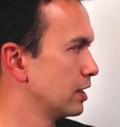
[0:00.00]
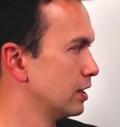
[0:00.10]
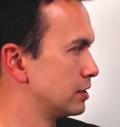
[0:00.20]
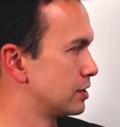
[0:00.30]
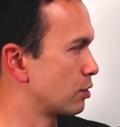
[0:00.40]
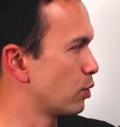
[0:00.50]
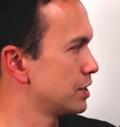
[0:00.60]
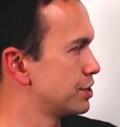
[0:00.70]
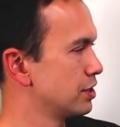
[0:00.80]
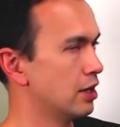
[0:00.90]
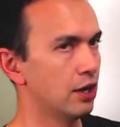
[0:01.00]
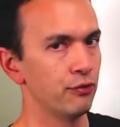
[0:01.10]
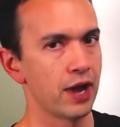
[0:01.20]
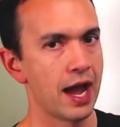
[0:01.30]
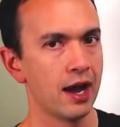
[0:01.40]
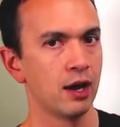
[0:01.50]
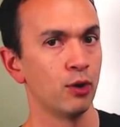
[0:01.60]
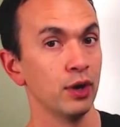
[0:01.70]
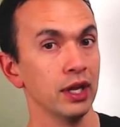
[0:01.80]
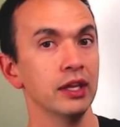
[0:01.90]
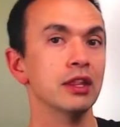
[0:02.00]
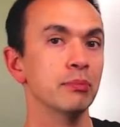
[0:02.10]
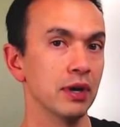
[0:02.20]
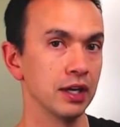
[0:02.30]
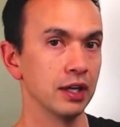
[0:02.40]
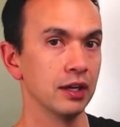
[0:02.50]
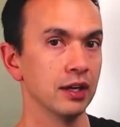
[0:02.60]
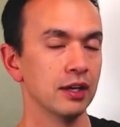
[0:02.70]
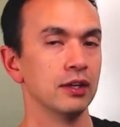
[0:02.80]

it's the question of how in the money